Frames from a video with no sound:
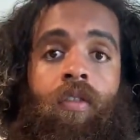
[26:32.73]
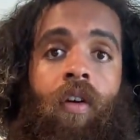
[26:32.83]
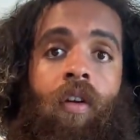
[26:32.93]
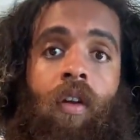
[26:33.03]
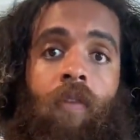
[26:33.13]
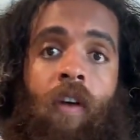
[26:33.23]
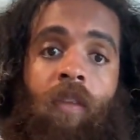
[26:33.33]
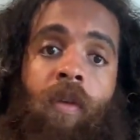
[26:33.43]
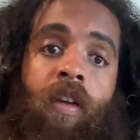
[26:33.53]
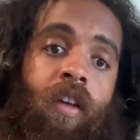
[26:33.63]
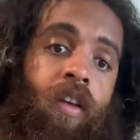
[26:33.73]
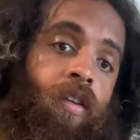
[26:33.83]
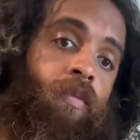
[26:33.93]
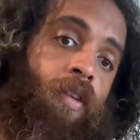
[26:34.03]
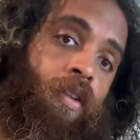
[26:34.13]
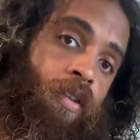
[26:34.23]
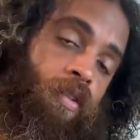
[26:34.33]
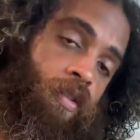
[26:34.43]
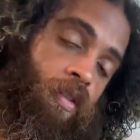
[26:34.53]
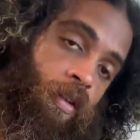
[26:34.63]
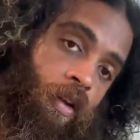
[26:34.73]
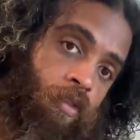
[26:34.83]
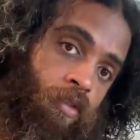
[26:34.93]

starting to affect me again. But I'll